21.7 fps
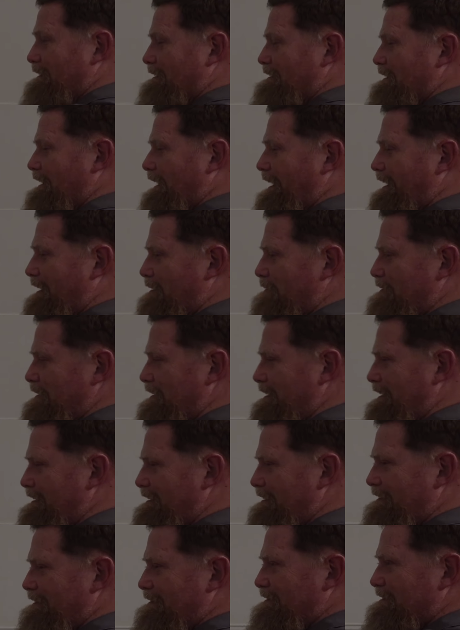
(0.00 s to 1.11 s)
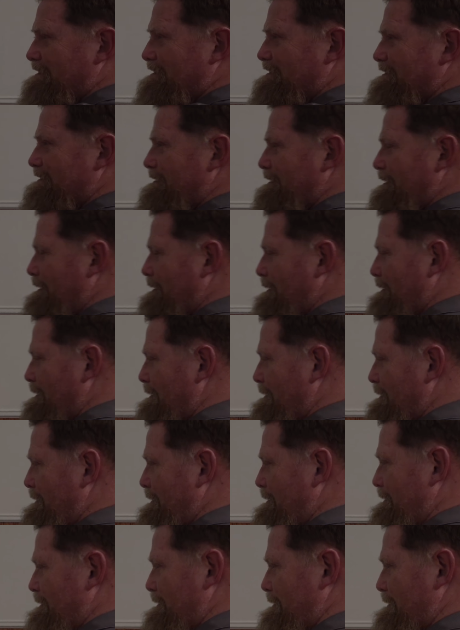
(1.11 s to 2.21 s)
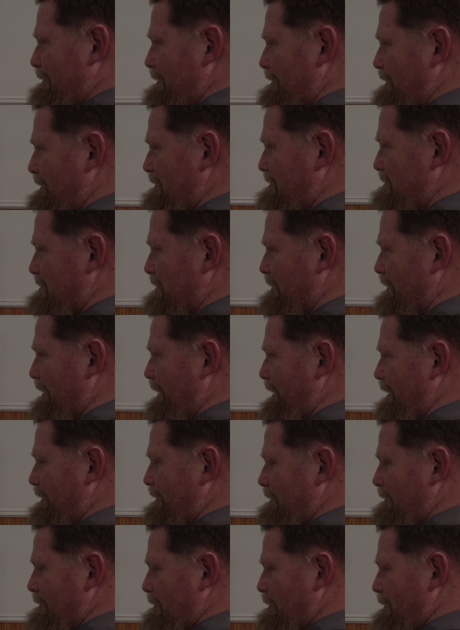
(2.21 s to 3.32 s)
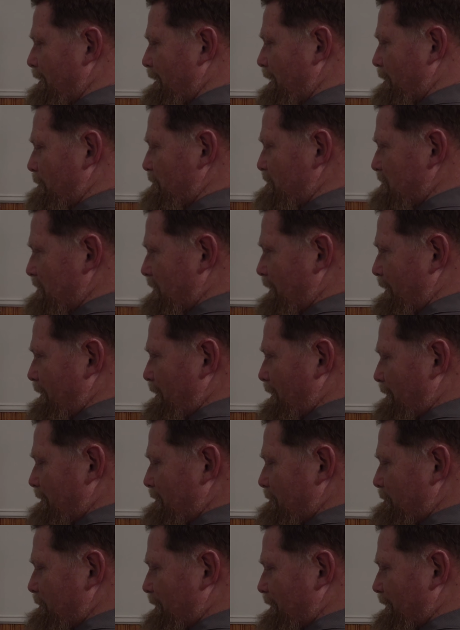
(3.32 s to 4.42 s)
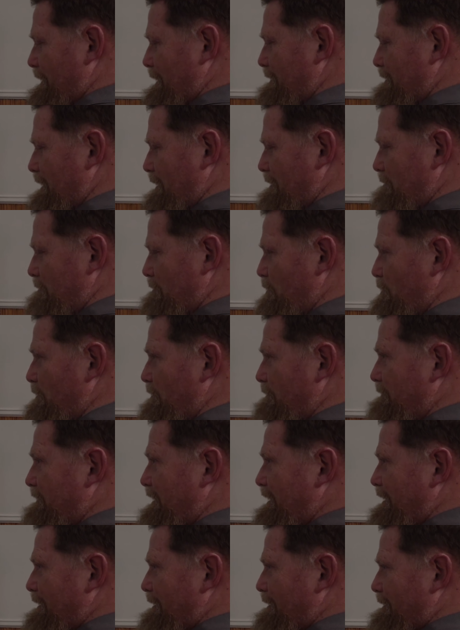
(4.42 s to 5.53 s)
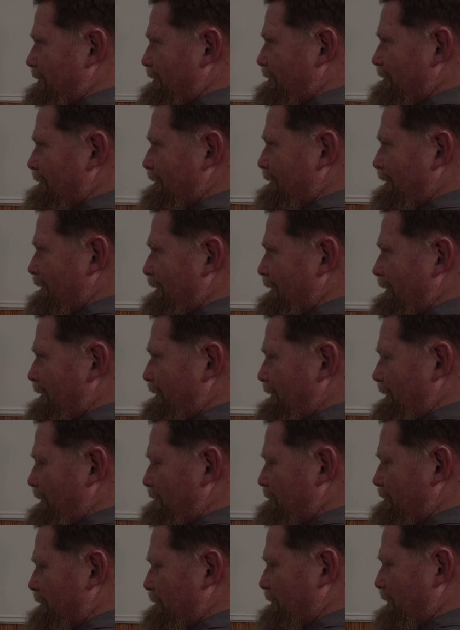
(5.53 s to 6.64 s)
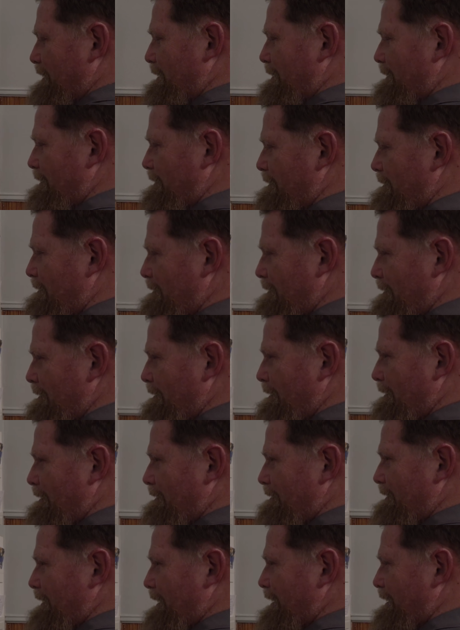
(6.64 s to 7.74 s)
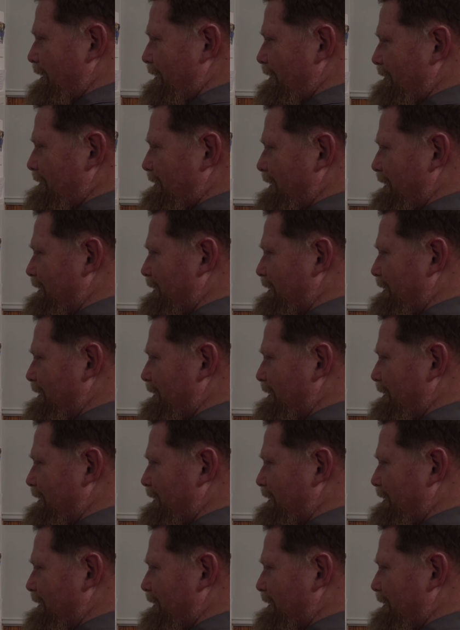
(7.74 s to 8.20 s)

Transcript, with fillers: looked like over the years. Initially, it was in another building, then moved here, then from here to here to